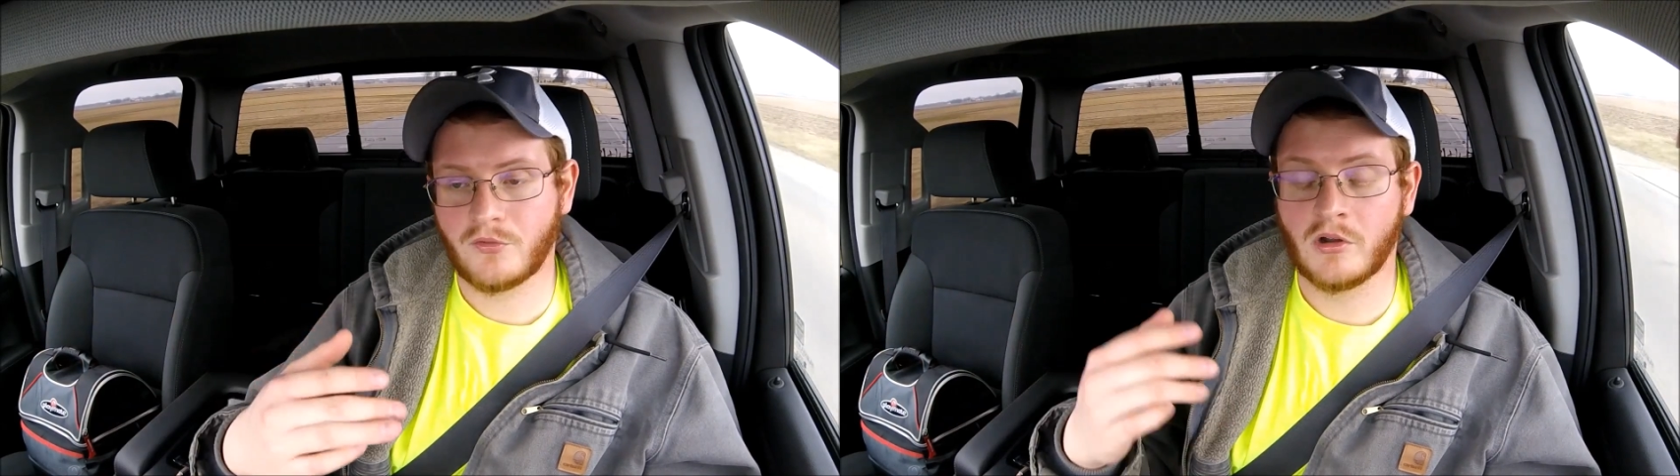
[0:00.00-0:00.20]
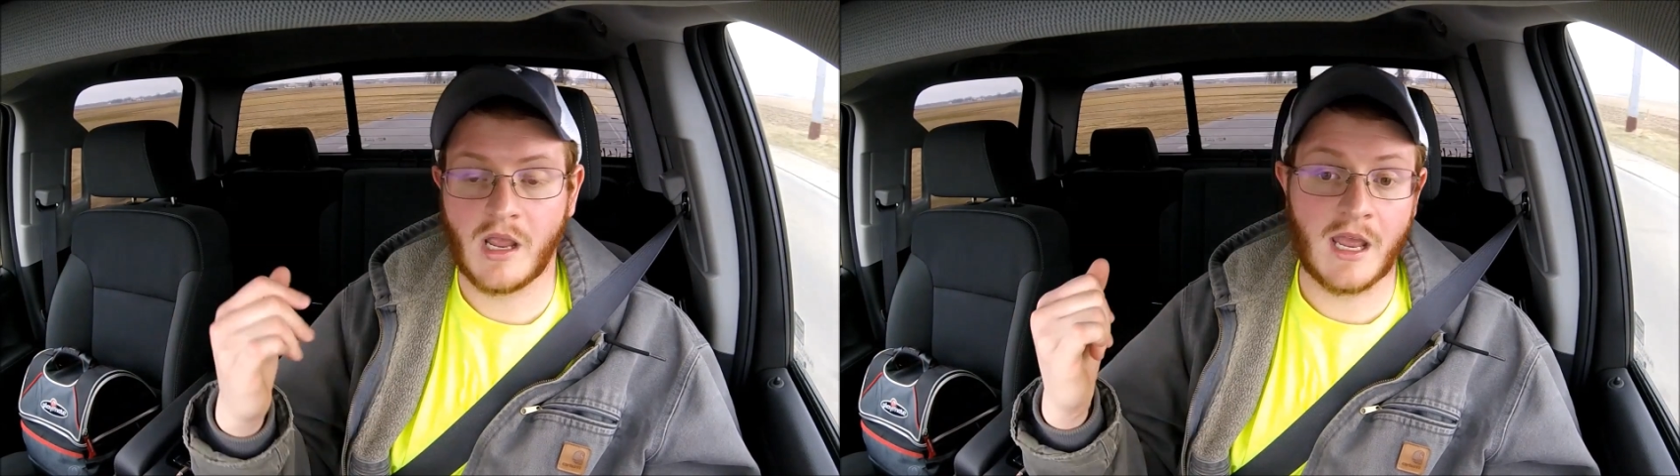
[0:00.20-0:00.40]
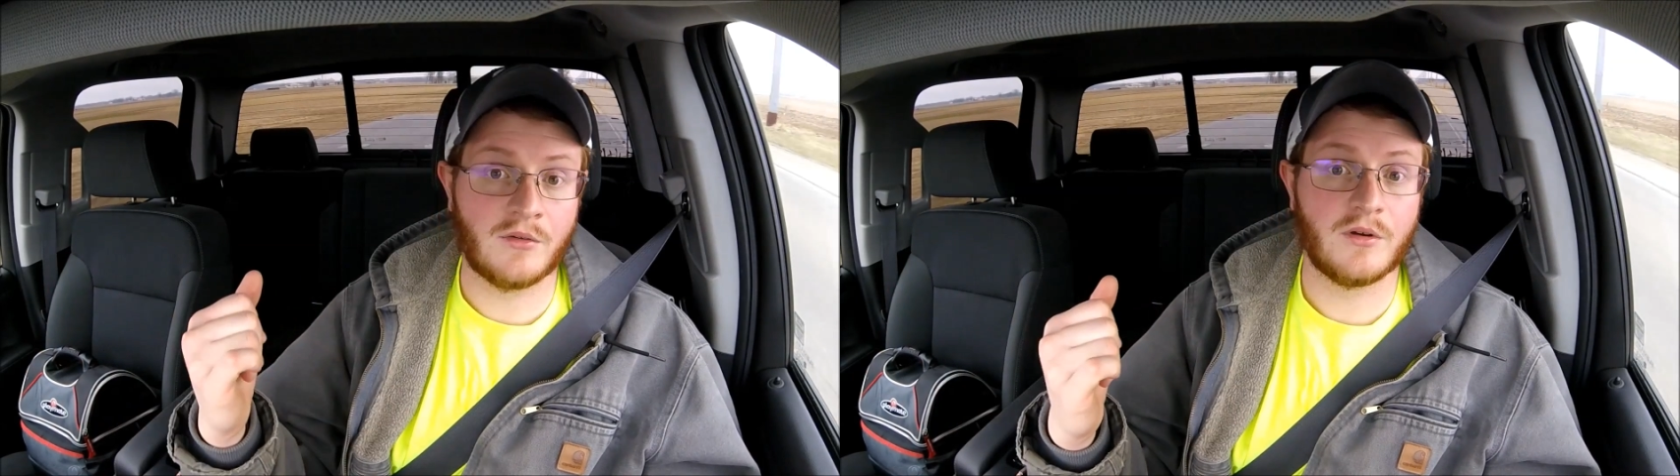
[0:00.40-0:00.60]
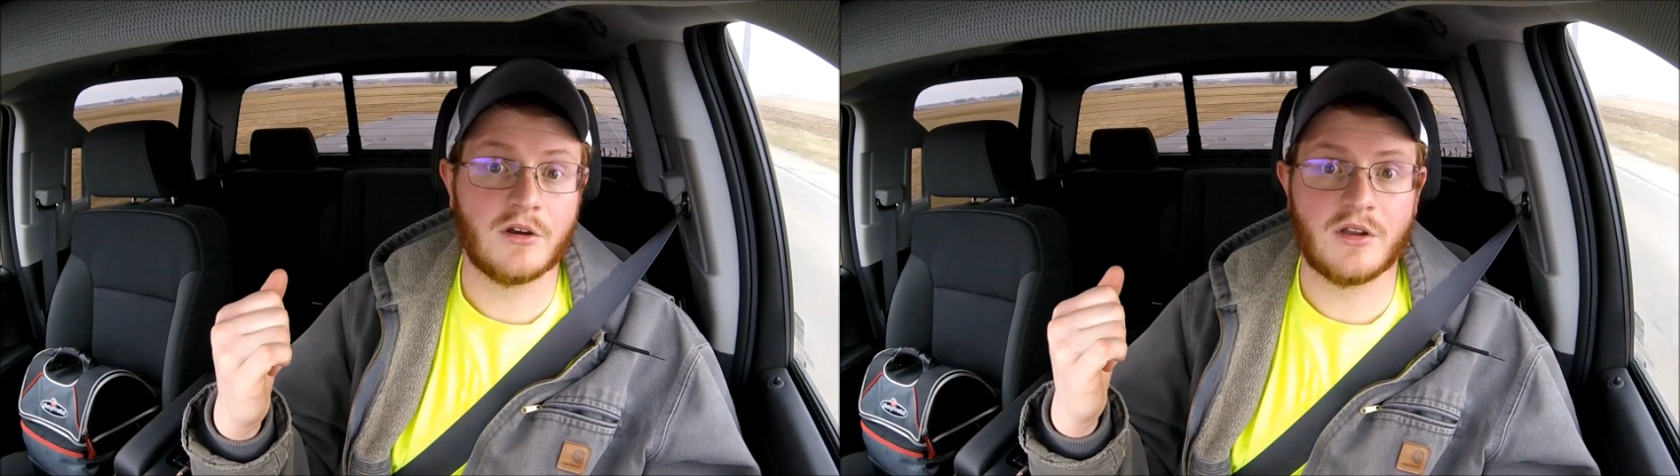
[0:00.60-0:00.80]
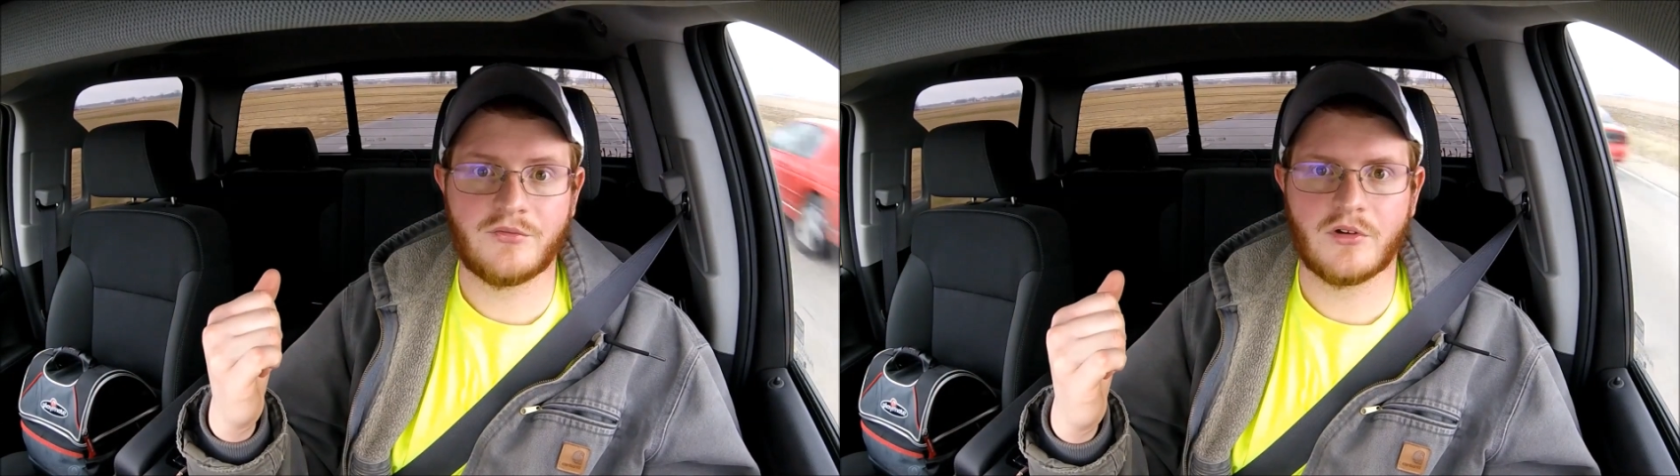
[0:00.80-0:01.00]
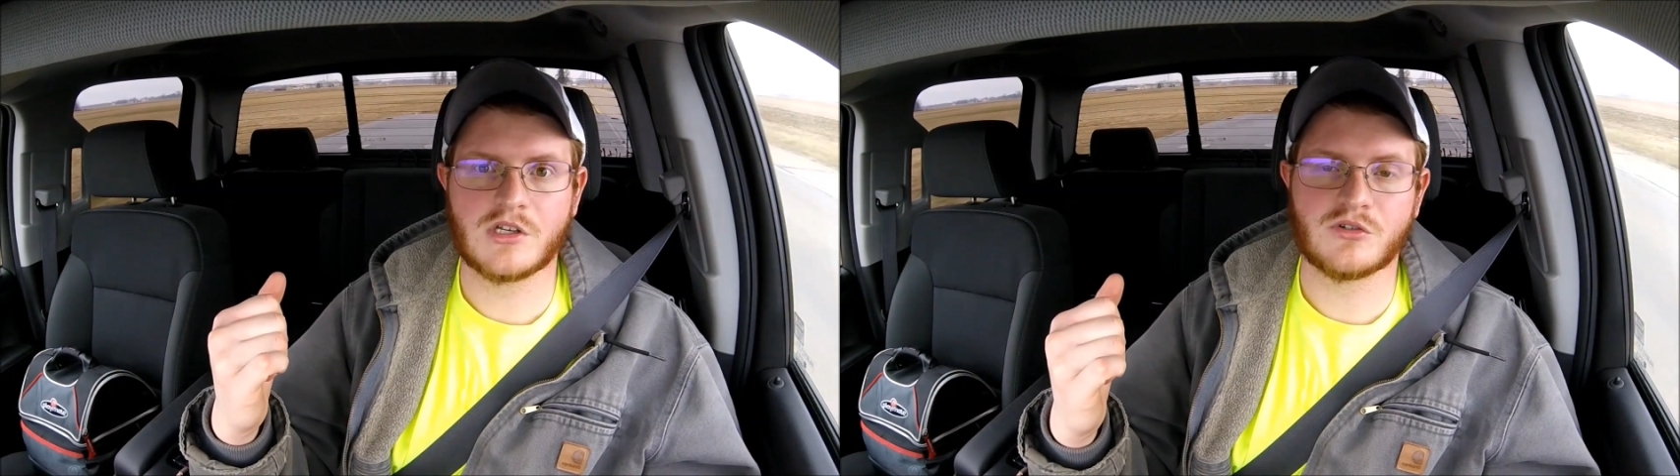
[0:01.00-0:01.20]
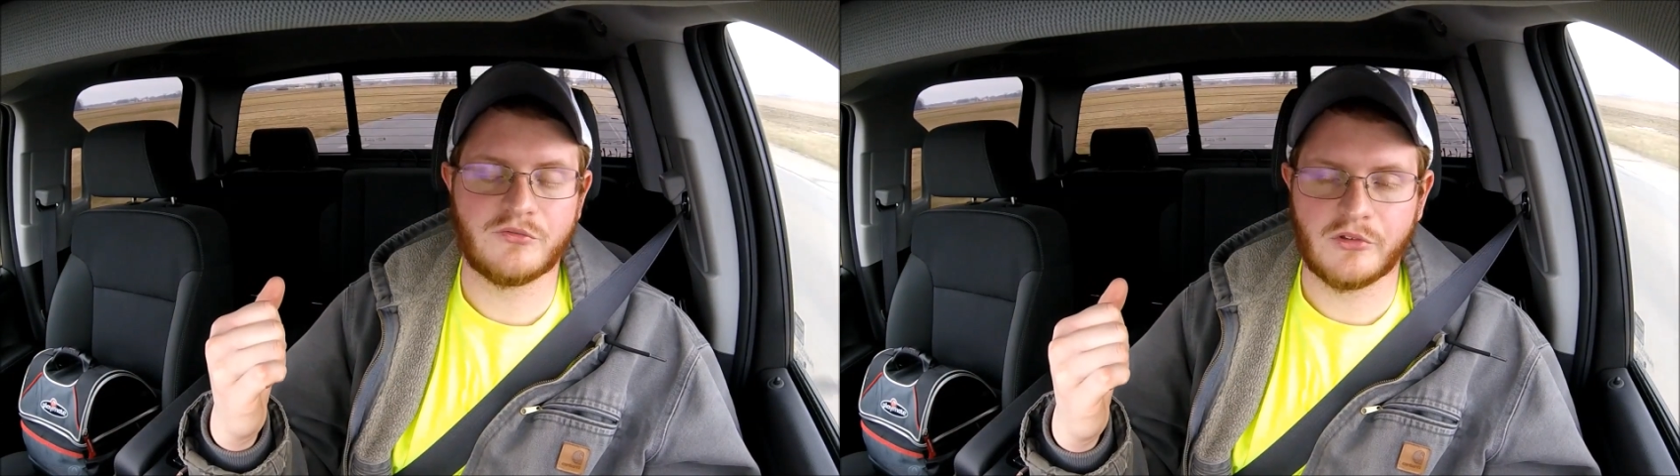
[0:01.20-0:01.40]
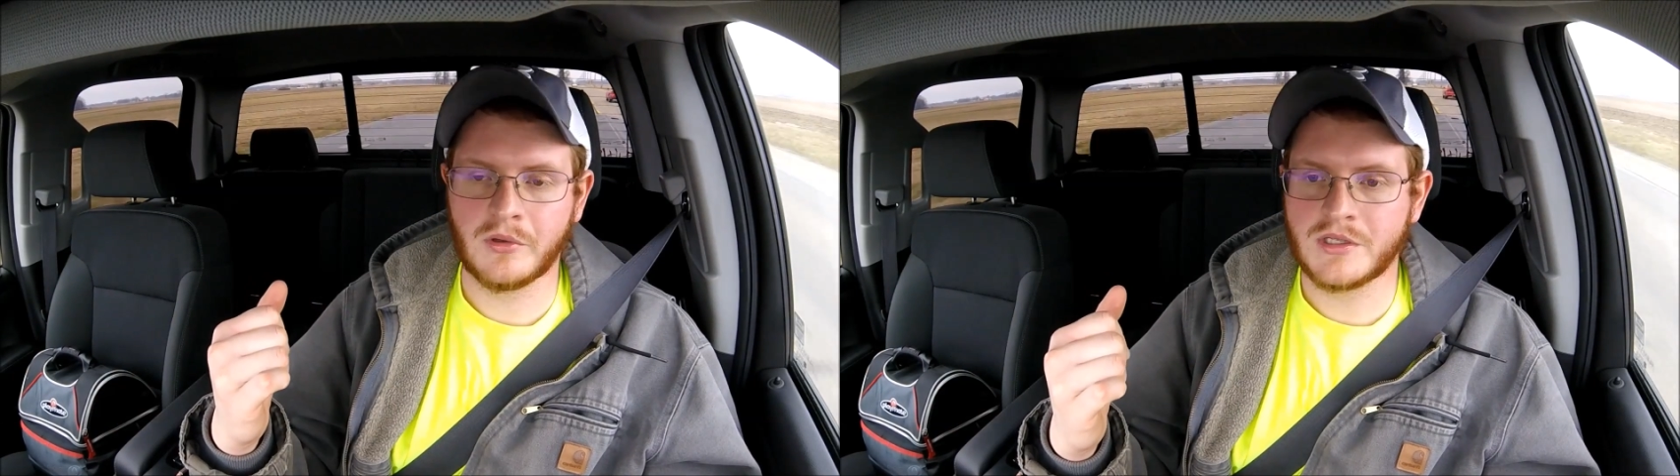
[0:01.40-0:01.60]
front and rear differential
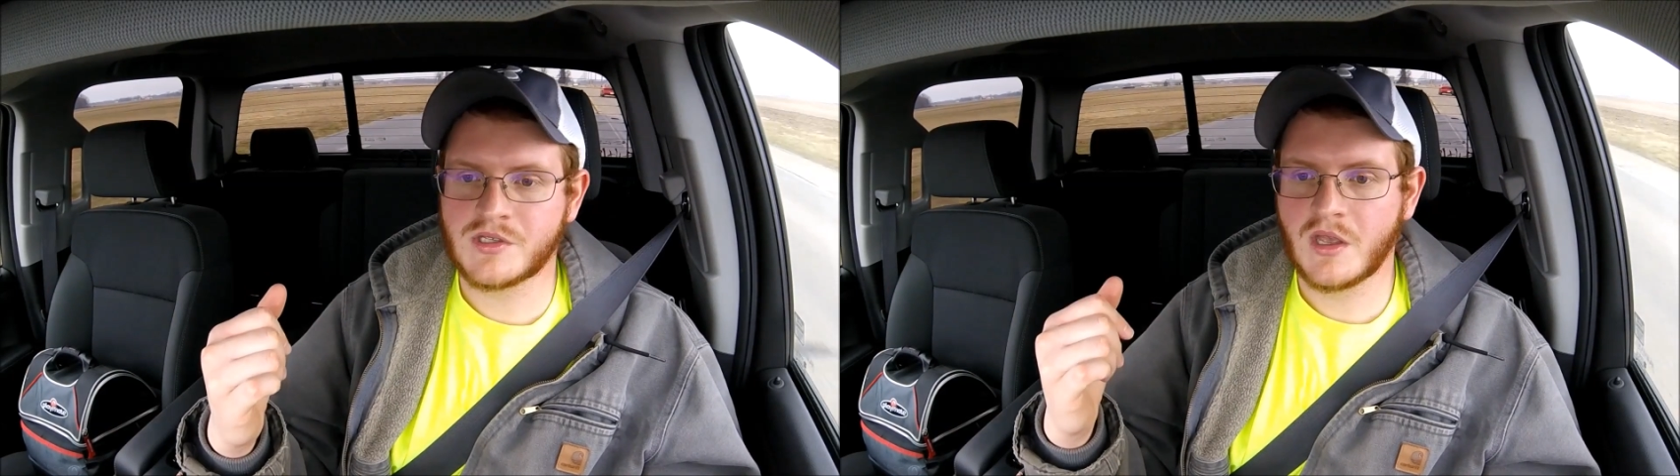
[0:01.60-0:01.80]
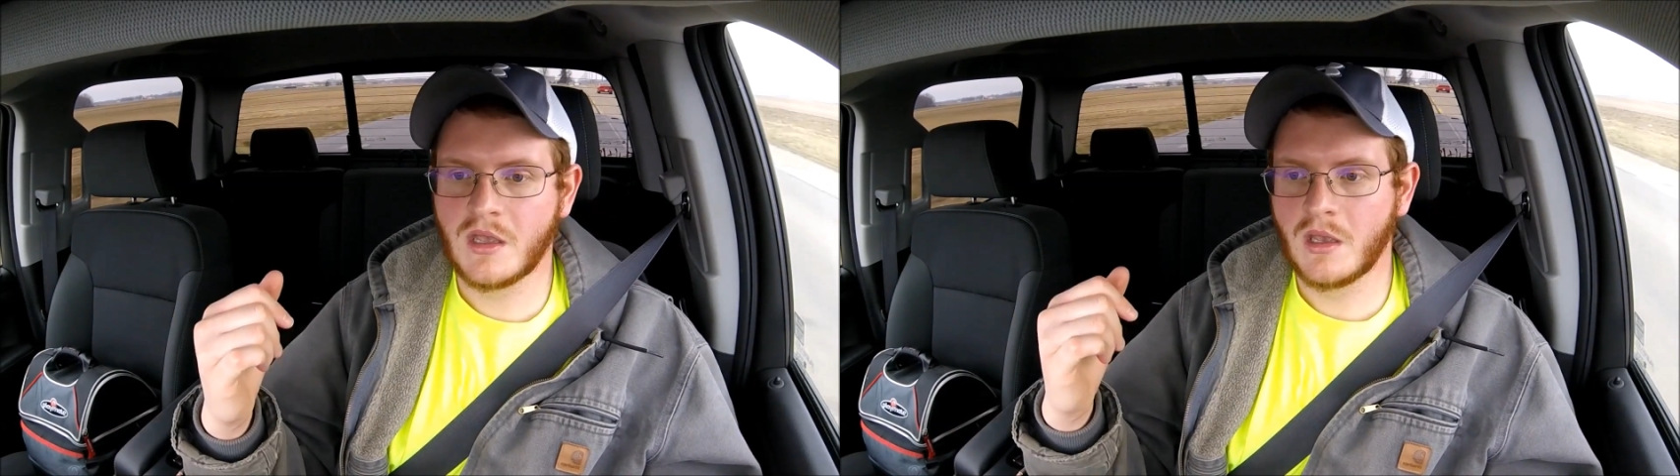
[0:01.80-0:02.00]
fluids.